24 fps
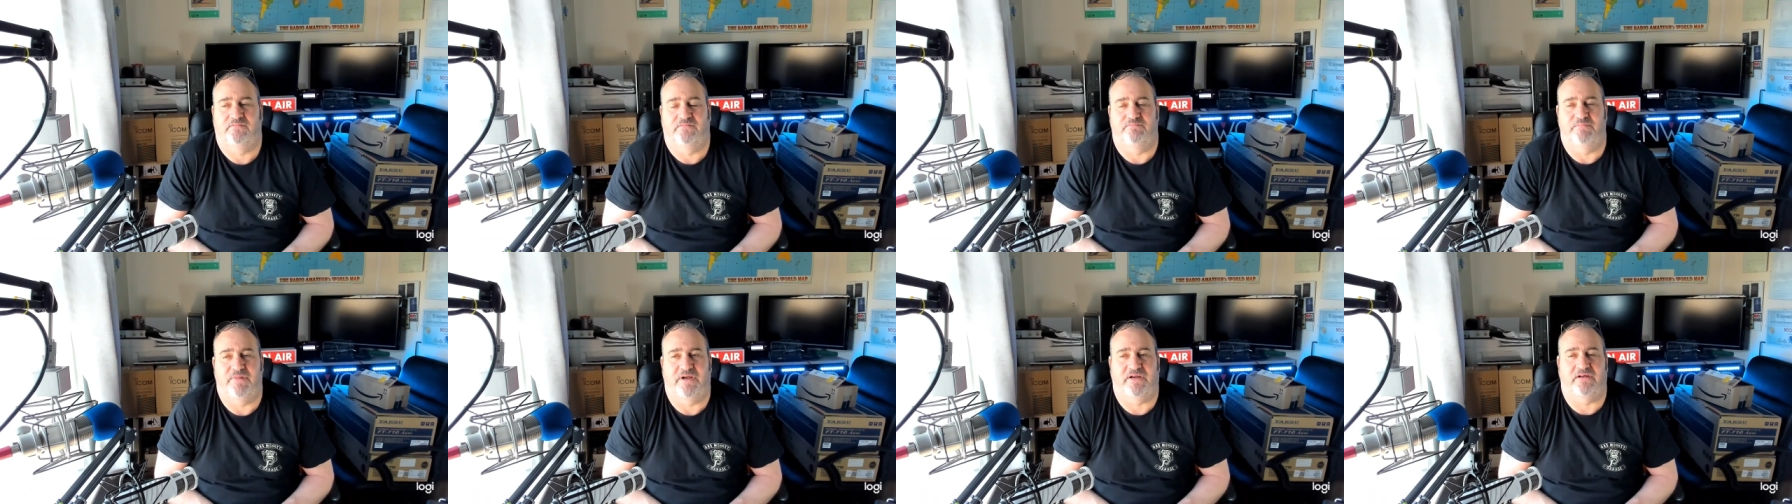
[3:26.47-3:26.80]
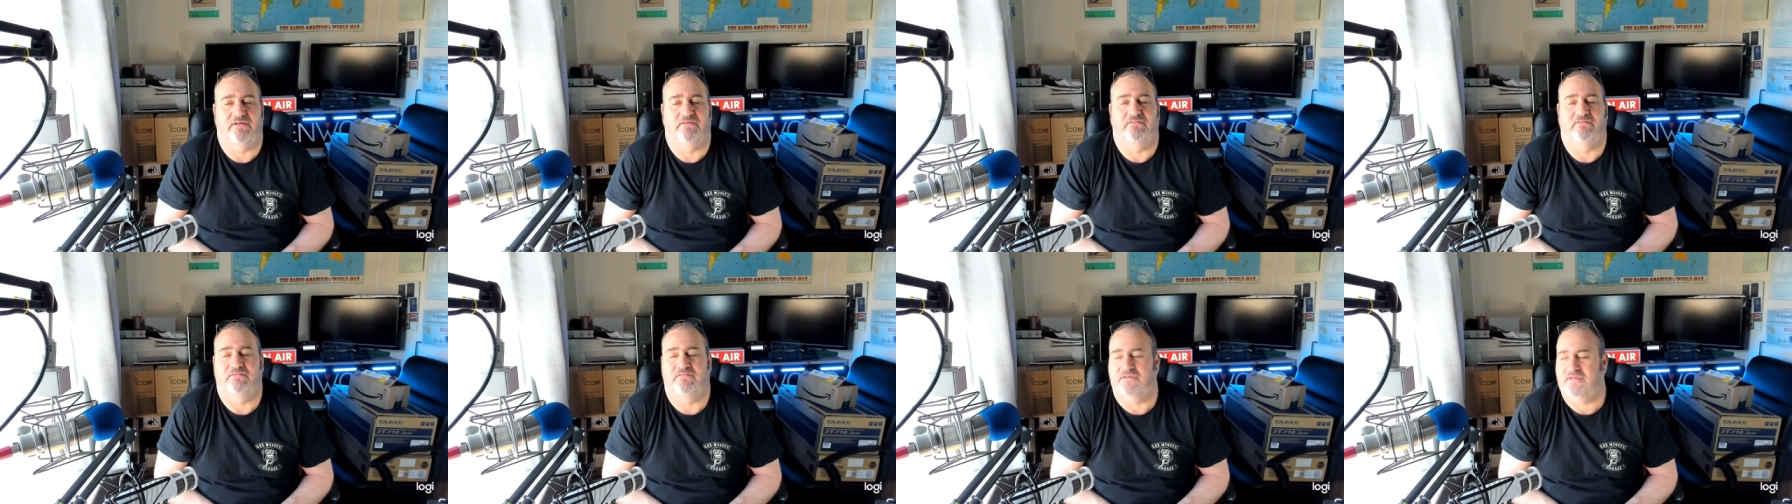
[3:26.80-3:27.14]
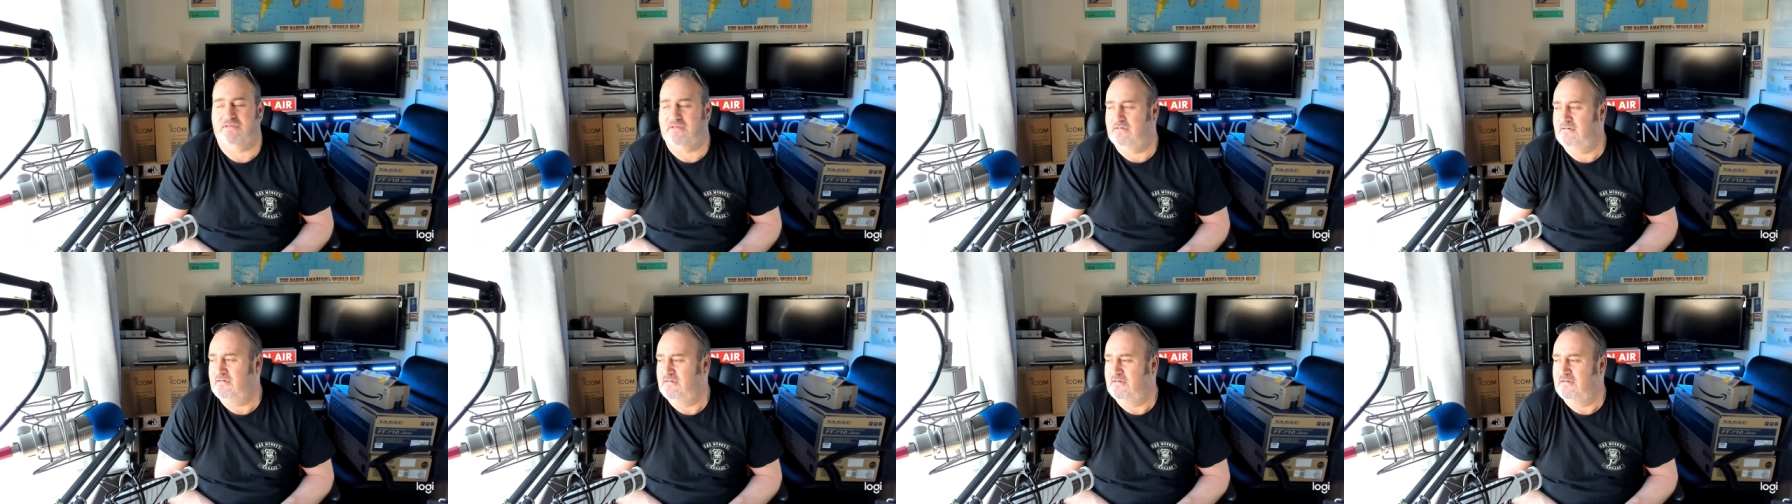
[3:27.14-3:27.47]
Biggles,
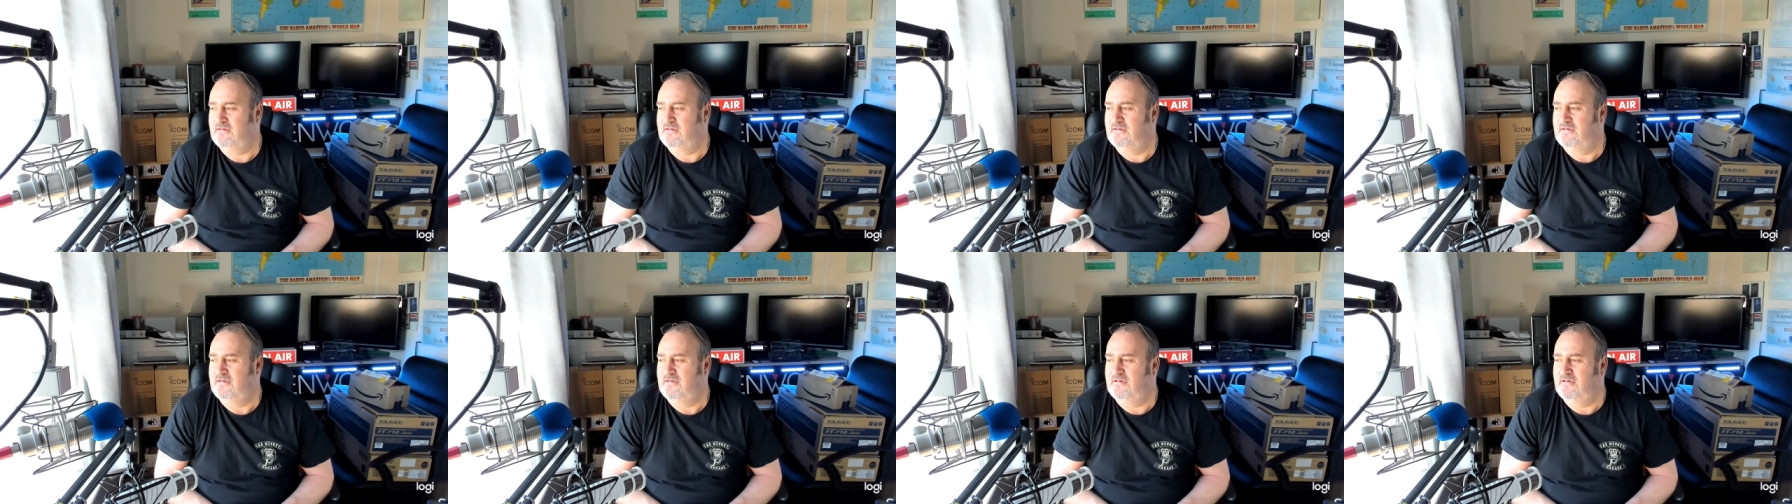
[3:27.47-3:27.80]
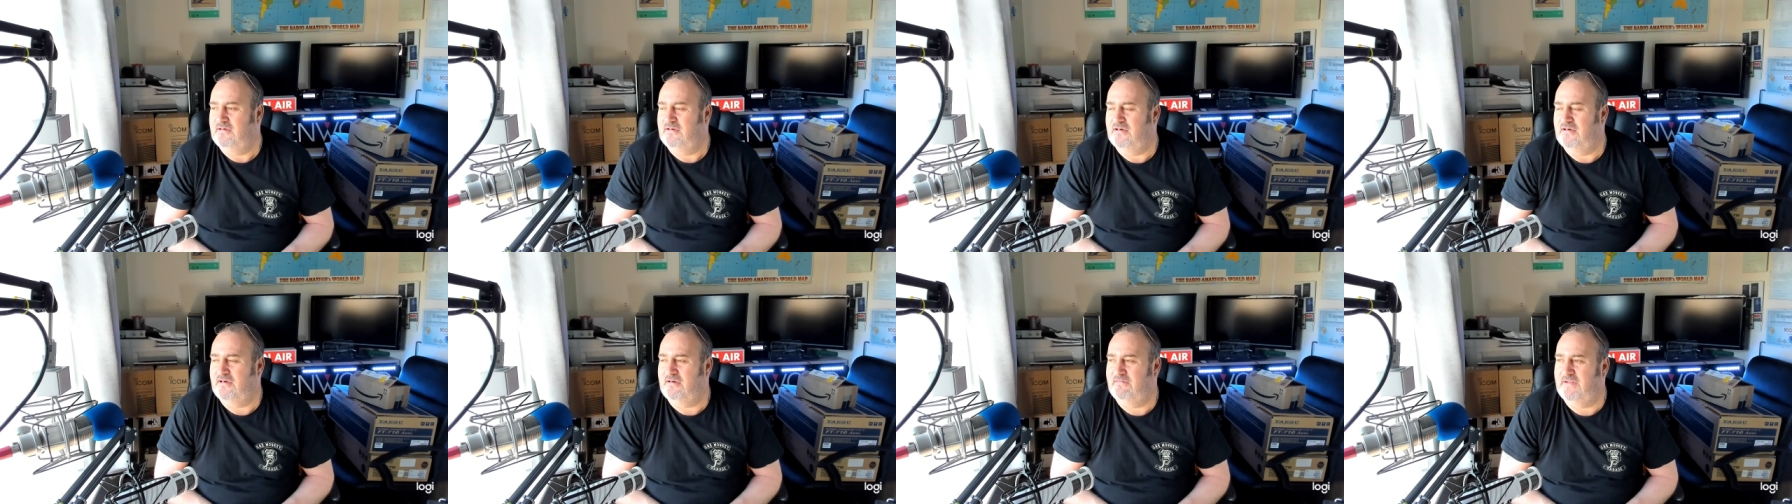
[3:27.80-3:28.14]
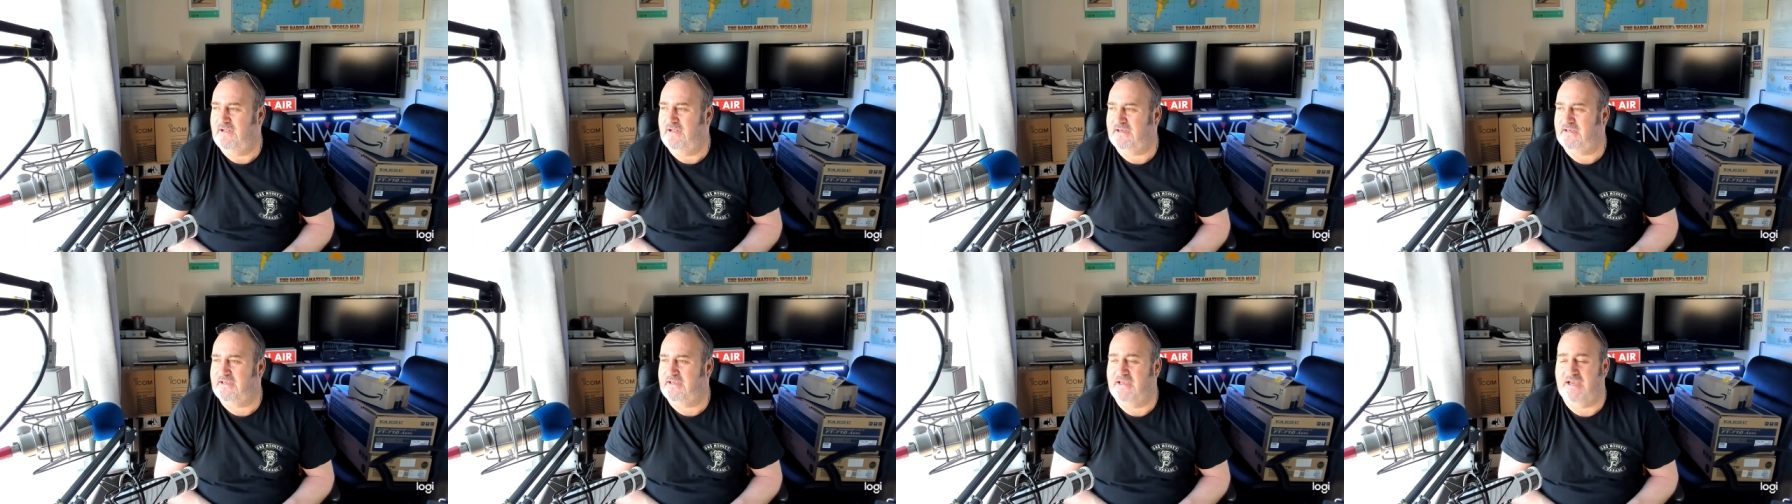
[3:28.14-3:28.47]
all
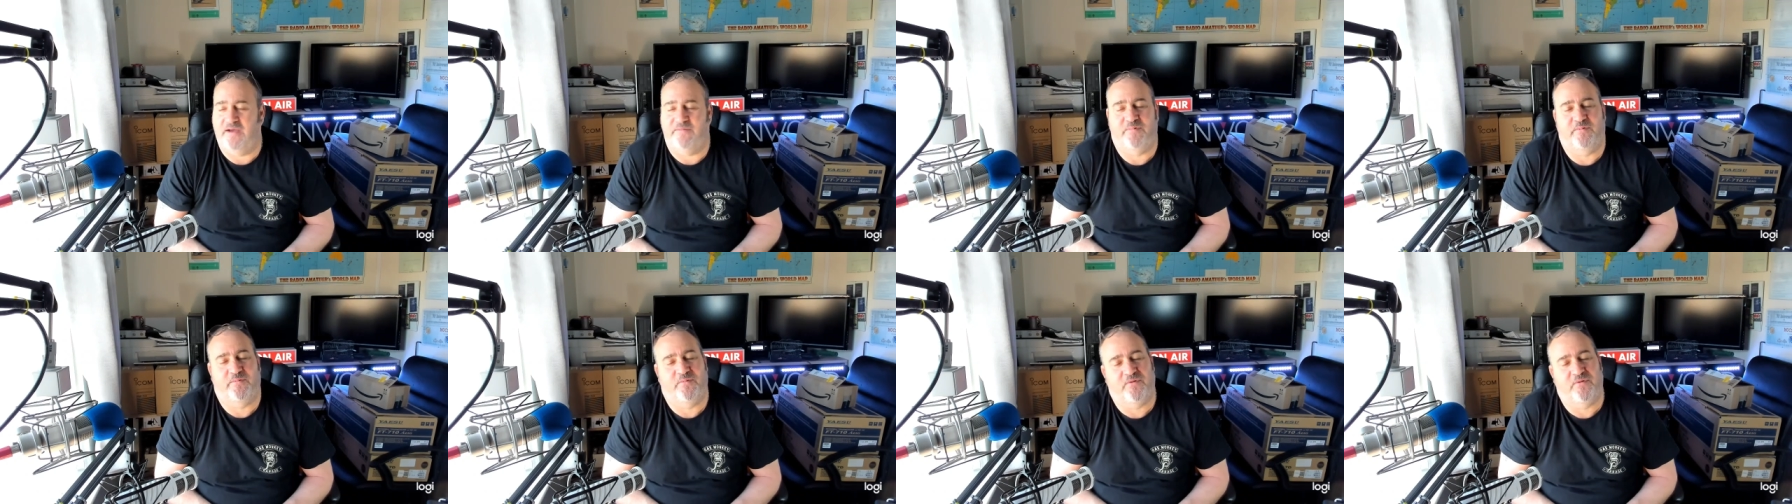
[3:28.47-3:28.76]
that caper.